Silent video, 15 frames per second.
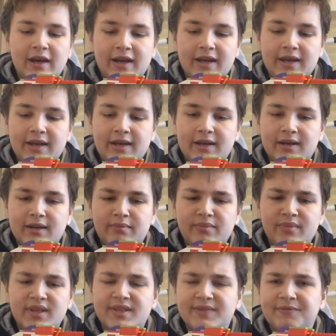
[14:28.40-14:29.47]
A
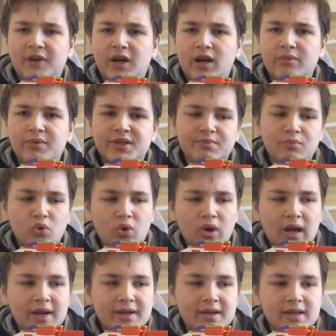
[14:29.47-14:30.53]
misfire is more
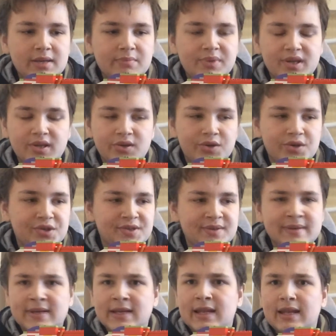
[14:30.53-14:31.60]
likely
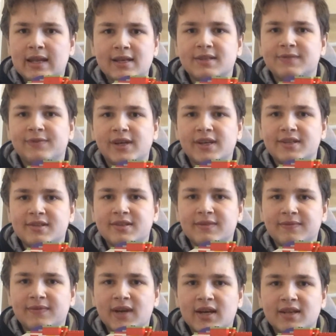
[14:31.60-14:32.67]
because, let's face
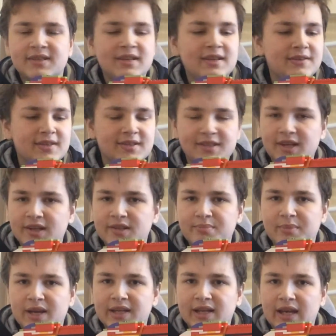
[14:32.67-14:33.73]
the fact, this
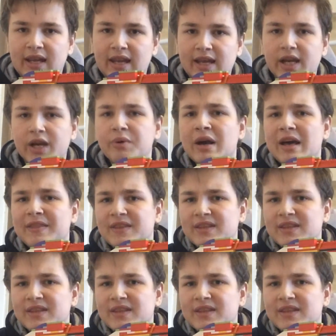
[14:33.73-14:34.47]
gun's made out of Lego.